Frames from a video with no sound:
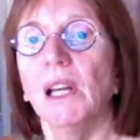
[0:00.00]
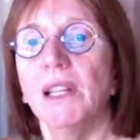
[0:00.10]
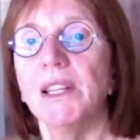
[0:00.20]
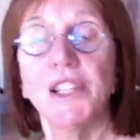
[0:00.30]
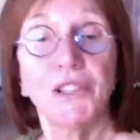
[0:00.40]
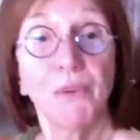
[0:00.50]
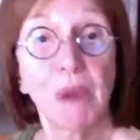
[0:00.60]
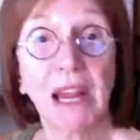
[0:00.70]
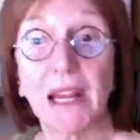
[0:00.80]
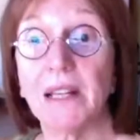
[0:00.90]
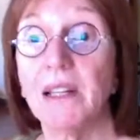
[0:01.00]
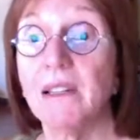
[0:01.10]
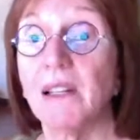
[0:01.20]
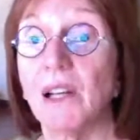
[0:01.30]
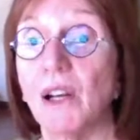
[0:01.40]
This is from Anne.
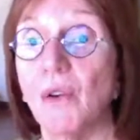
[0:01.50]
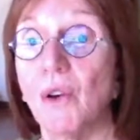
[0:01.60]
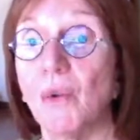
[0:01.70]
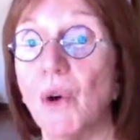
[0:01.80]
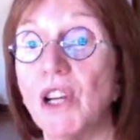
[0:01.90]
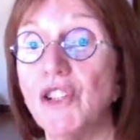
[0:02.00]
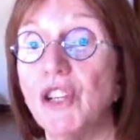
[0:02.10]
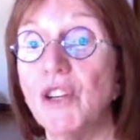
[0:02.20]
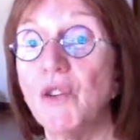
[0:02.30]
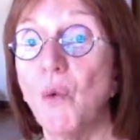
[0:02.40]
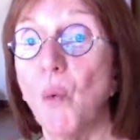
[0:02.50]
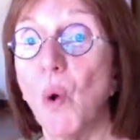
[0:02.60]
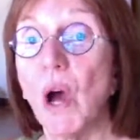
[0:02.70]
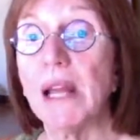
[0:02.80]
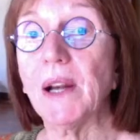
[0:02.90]
Question
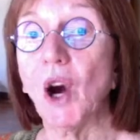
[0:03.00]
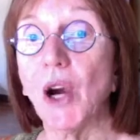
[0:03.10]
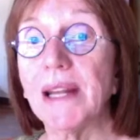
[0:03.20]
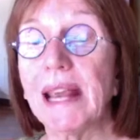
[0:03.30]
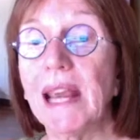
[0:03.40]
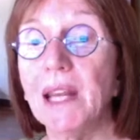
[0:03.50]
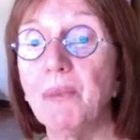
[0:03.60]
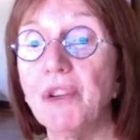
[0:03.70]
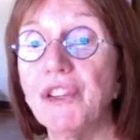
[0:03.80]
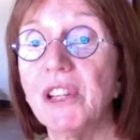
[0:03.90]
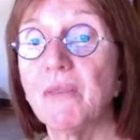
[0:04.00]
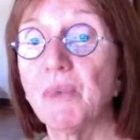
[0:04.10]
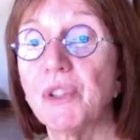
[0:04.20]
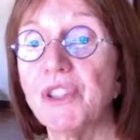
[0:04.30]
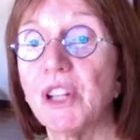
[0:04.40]
1, are the 8% of
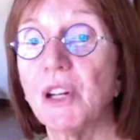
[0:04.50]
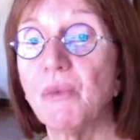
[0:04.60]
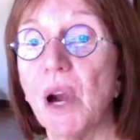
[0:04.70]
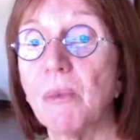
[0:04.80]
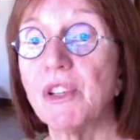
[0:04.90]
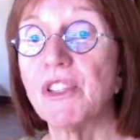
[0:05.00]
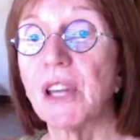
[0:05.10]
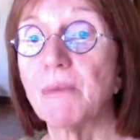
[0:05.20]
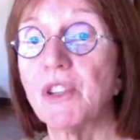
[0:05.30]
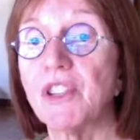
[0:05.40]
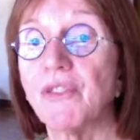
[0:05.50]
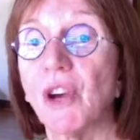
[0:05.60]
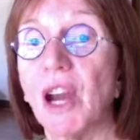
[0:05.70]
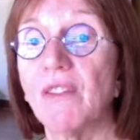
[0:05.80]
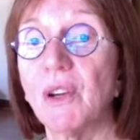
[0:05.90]
Priscilla and Roberts Gibsons
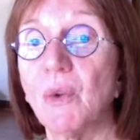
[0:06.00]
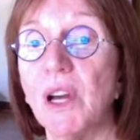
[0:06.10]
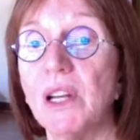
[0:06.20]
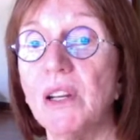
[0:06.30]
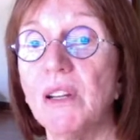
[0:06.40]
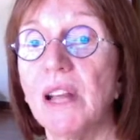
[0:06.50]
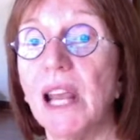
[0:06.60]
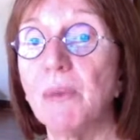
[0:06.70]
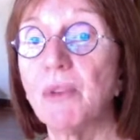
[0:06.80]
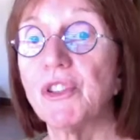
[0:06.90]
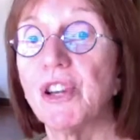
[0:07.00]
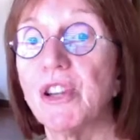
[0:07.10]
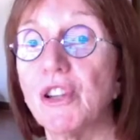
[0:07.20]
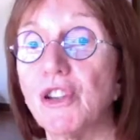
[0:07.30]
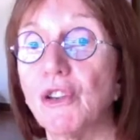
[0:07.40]
for everyone? 8% of
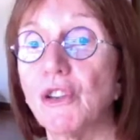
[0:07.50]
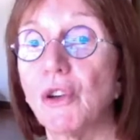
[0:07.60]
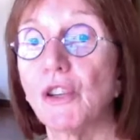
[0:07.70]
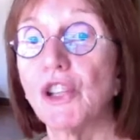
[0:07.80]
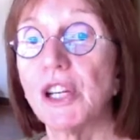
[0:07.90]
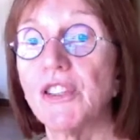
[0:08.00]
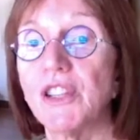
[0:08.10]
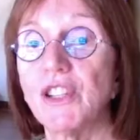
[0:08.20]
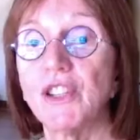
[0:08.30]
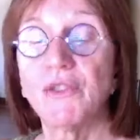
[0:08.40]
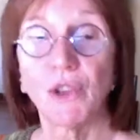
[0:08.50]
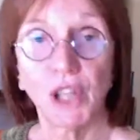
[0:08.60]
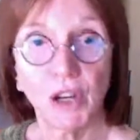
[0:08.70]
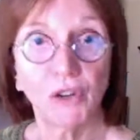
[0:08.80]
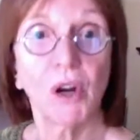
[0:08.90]
the total chest stitches for the
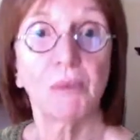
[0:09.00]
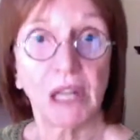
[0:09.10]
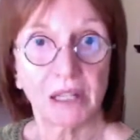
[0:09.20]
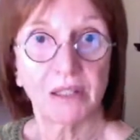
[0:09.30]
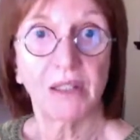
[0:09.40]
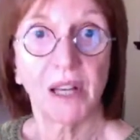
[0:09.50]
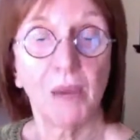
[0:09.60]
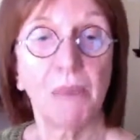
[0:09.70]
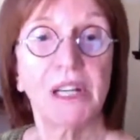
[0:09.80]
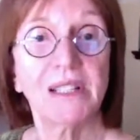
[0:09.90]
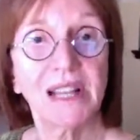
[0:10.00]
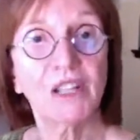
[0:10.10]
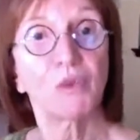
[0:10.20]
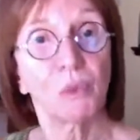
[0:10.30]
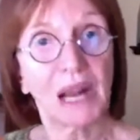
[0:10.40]
underarm? Yes, because
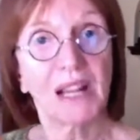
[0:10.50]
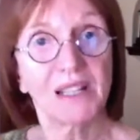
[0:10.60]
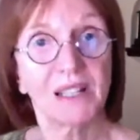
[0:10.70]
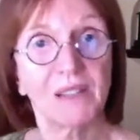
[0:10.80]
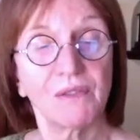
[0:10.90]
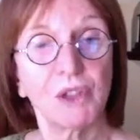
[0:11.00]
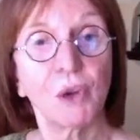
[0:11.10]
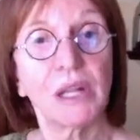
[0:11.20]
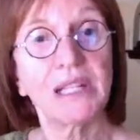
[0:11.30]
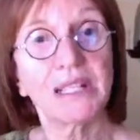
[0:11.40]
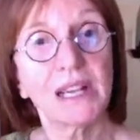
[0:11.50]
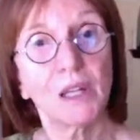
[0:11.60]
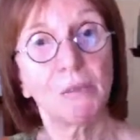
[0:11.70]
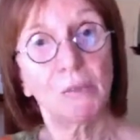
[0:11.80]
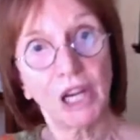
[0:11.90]
that's relative. So let's say
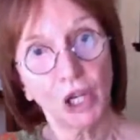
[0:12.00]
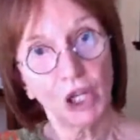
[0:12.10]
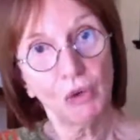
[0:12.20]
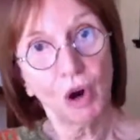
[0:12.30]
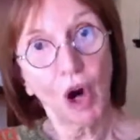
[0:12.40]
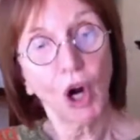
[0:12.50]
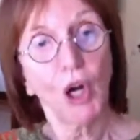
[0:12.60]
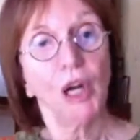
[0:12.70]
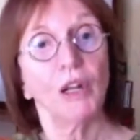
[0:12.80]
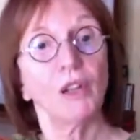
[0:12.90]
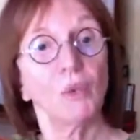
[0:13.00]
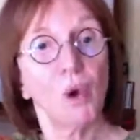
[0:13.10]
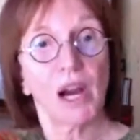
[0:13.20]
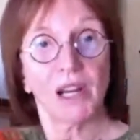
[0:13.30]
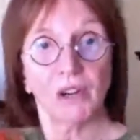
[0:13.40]
the bigger you are, the
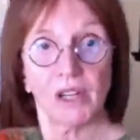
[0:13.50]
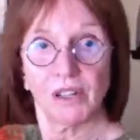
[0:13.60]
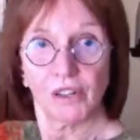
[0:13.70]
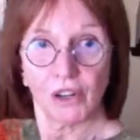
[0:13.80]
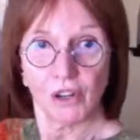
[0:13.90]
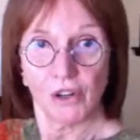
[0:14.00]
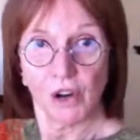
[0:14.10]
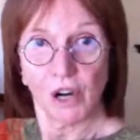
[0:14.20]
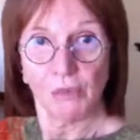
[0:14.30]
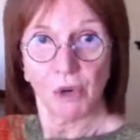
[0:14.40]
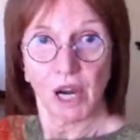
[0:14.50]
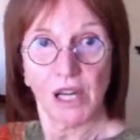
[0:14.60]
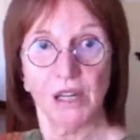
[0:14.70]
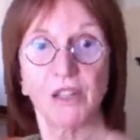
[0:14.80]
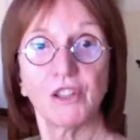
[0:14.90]
wider it is under your arm,
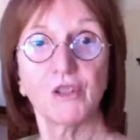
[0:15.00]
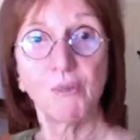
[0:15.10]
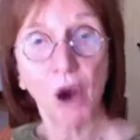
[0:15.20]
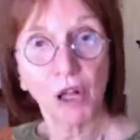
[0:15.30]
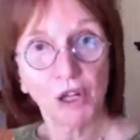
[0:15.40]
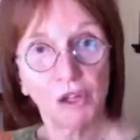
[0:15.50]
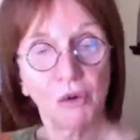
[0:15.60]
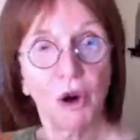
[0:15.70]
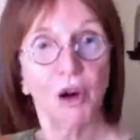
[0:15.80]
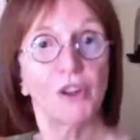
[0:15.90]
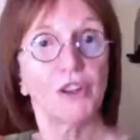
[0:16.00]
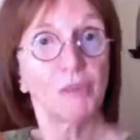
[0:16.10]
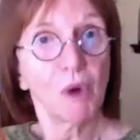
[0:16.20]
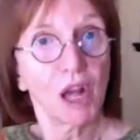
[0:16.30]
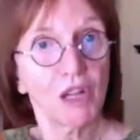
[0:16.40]
right? The smaller you are, the
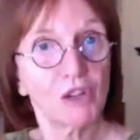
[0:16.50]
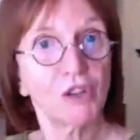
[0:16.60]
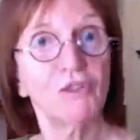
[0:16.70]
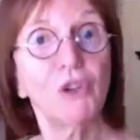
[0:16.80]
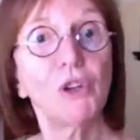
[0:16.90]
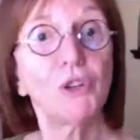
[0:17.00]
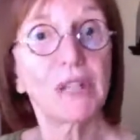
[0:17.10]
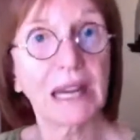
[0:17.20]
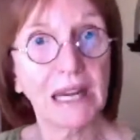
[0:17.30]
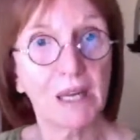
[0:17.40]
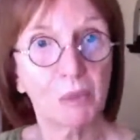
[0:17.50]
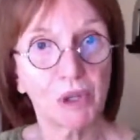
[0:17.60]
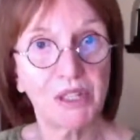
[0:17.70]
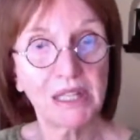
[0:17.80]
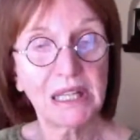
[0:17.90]
smaller. So if you use
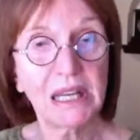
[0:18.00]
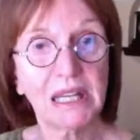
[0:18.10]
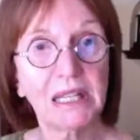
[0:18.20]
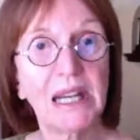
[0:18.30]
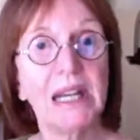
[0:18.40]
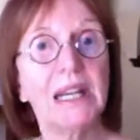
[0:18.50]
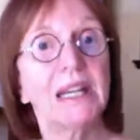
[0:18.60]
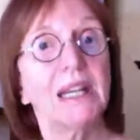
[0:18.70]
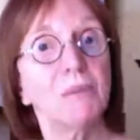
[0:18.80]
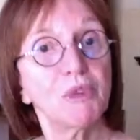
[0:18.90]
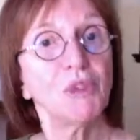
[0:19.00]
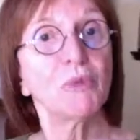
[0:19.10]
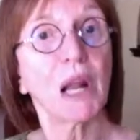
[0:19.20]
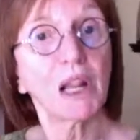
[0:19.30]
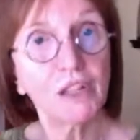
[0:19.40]
8%, it keeps it
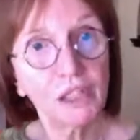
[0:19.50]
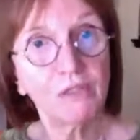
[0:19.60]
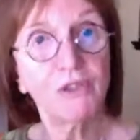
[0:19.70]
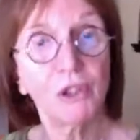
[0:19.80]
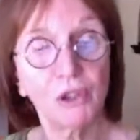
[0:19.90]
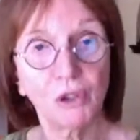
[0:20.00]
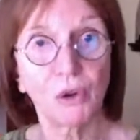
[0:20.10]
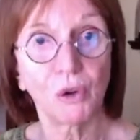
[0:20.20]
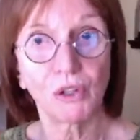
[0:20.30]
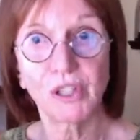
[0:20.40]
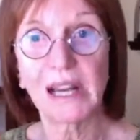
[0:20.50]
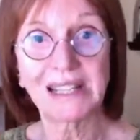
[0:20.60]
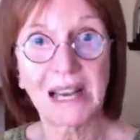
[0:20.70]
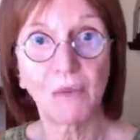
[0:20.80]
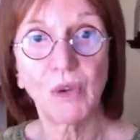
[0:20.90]
relative to your whole
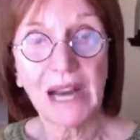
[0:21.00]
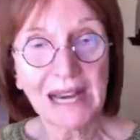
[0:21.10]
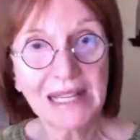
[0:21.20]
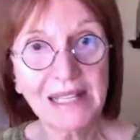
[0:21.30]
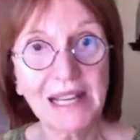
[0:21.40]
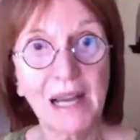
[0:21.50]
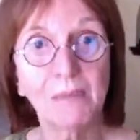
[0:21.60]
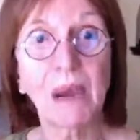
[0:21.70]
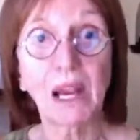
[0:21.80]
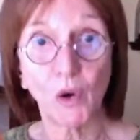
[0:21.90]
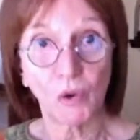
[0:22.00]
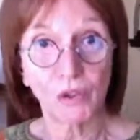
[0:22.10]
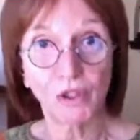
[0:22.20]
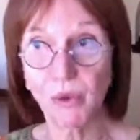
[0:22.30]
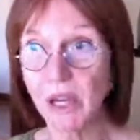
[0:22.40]
size. And when I design my own
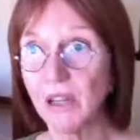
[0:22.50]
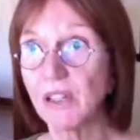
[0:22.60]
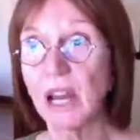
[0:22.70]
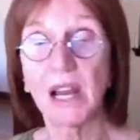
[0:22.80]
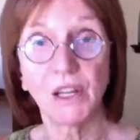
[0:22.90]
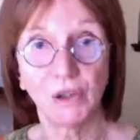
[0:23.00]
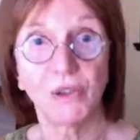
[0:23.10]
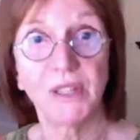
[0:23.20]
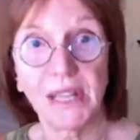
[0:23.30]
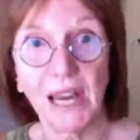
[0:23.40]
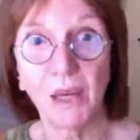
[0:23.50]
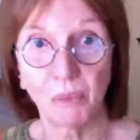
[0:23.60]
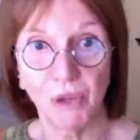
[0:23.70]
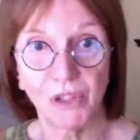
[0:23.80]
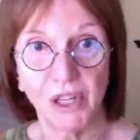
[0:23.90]
sweaters, I use the
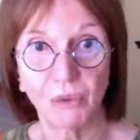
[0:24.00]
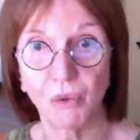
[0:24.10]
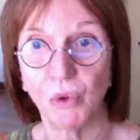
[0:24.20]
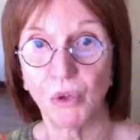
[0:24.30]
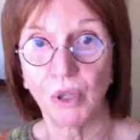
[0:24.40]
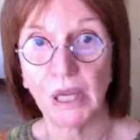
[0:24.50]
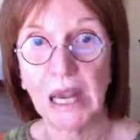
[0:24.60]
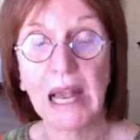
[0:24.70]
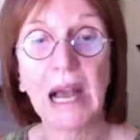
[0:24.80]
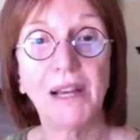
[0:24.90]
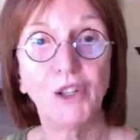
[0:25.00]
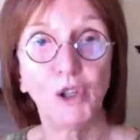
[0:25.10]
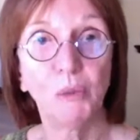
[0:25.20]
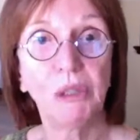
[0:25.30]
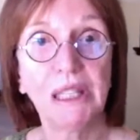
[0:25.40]
8% rule. I
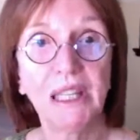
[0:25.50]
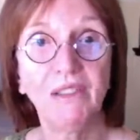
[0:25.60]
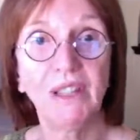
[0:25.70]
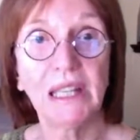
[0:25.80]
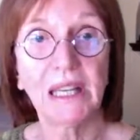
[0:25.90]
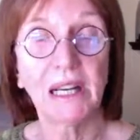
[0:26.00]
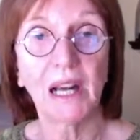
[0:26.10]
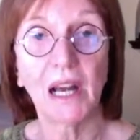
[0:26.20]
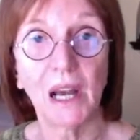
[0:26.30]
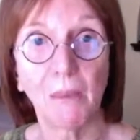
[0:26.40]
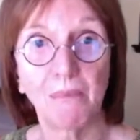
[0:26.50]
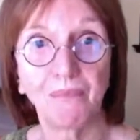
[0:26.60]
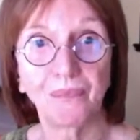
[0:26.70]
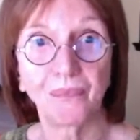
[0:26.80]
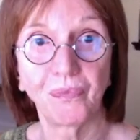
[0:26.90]
do believe that
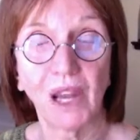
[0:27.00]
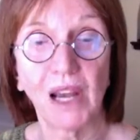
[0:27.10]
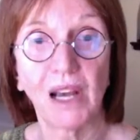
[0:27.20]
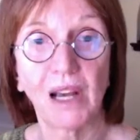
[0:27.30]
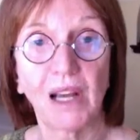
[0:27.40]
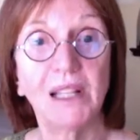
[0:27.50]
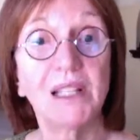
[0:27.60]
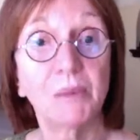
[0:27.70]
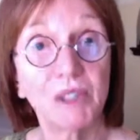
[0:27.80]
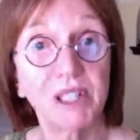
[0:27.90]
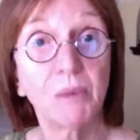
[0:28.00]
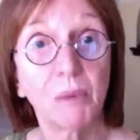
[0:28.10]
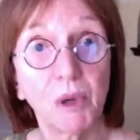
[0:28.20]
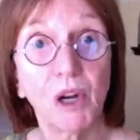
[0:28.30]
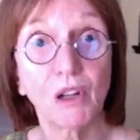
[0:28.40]
Elizabeth
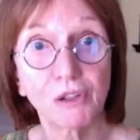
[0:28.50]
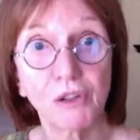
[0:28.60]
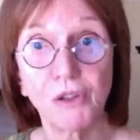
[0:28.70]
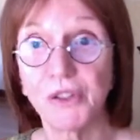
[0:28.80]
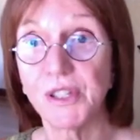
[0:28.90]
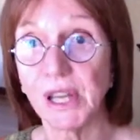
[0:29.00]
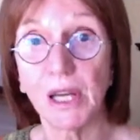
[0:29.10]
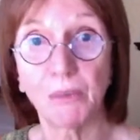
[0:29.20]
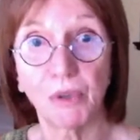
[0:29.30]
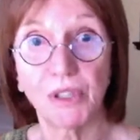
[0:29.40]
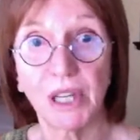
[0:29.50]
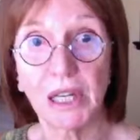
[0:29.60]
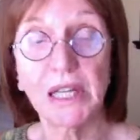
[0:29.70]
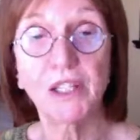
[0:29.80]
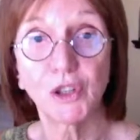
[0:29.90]
Zimmerman also uses 8%.
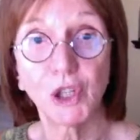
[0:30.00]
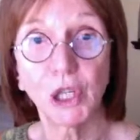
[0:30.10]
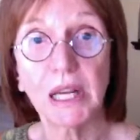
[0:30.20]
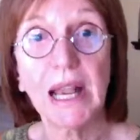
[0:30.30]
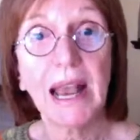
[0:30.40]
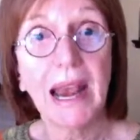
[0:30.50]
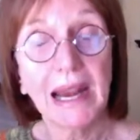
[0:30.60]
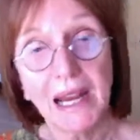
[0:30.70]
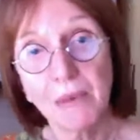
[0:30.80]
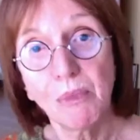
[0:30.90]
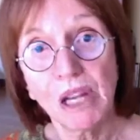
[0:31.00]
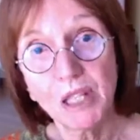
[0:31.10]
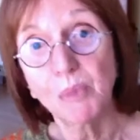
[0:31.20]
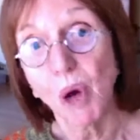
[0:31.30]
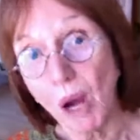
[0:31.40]
It's good. Ann
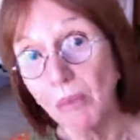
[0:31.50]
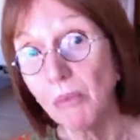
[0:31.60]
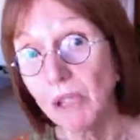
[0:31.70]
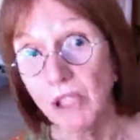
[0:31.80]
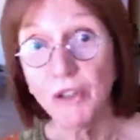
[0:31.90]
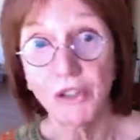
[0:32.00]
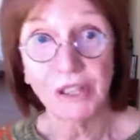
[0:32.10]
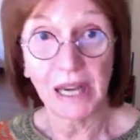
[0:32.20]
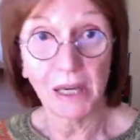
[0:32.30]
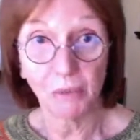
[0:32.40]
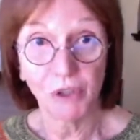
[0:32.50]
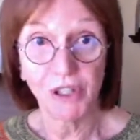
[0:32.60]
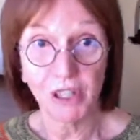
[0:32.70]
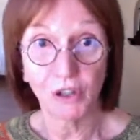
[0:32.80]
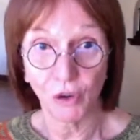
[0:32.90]
Buds probably uses
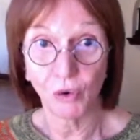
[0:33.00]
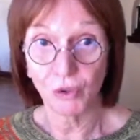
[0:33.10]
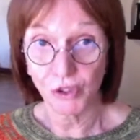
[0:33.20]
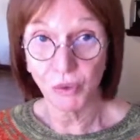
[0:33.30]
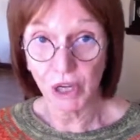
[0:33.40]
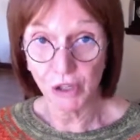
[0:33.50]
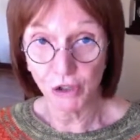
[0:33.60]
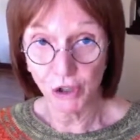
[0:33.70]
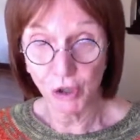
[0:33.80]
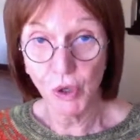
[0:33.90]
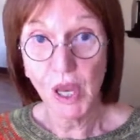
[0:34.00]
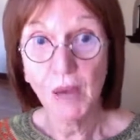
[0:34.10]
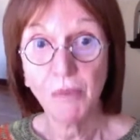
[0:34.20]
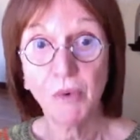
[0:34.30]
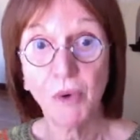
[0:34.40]
8% in her own sweaters too,
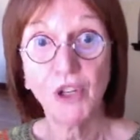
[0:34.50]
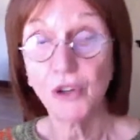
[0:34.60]
but when you're